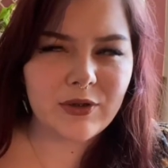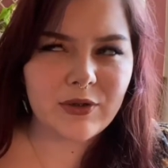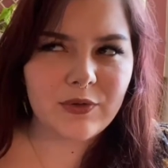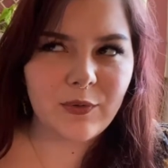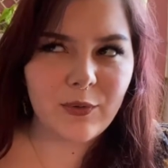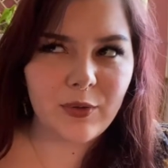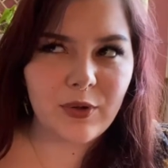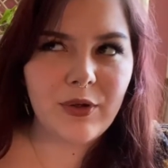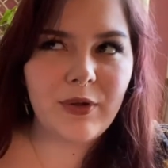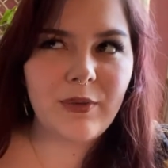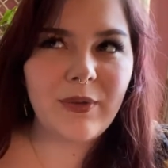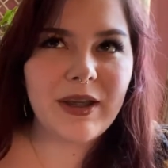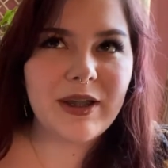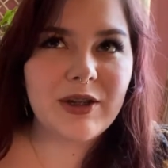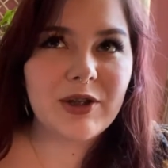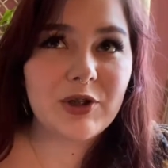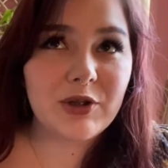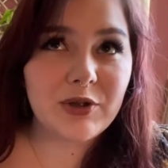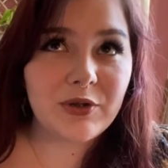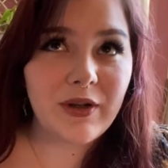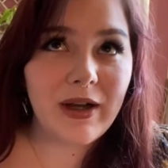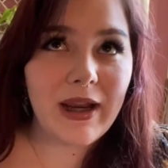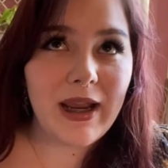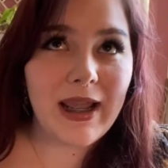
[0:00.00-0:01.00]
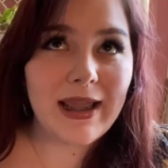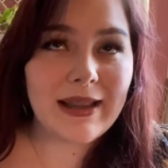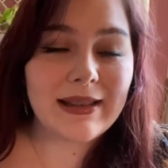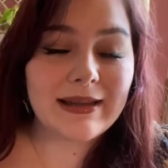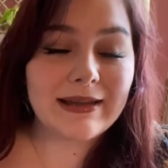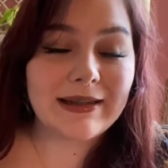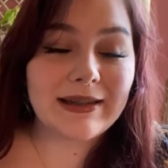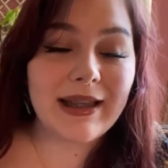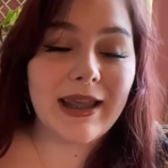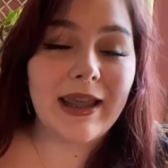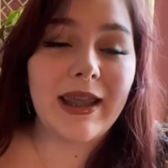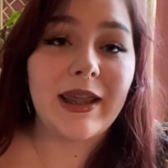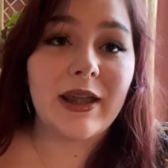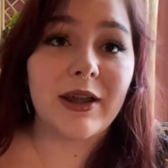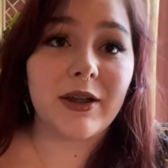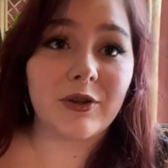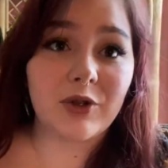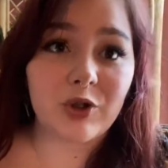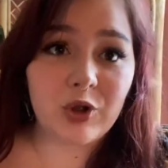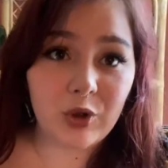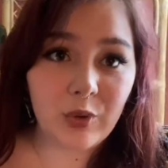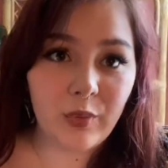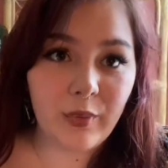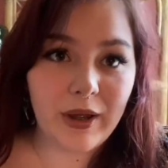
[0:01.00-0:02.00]
and then taking a
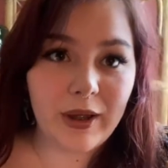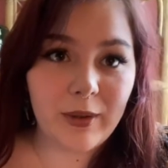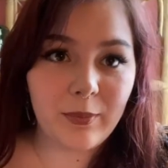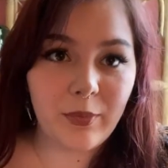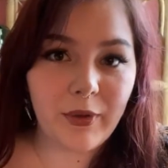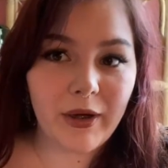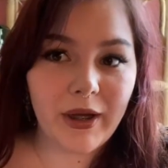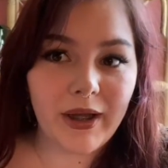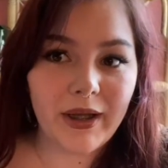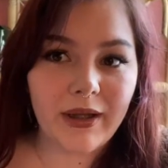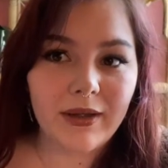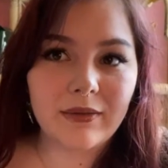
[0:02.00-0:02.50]
2-week break.